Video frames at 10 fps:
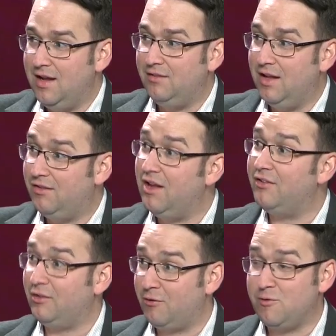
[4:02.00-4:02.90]
said, "Sounds
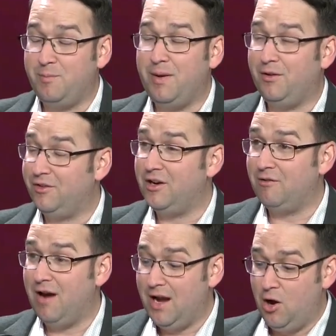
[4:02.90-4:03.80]
like there's real pills in here,
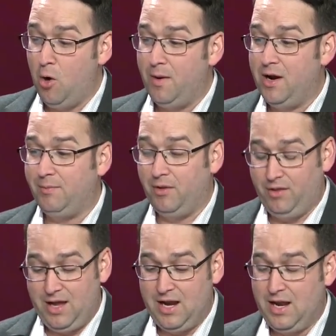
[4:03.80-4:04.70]
right?" Opened up the
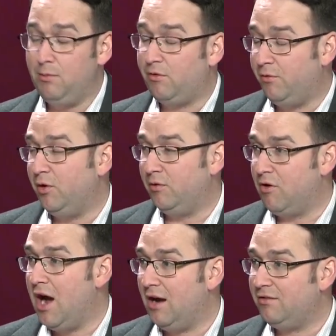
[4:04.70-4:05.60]
lid. It was full of
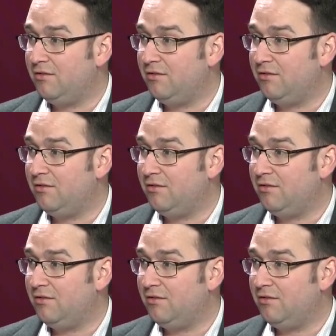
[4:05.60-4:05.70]
rocks.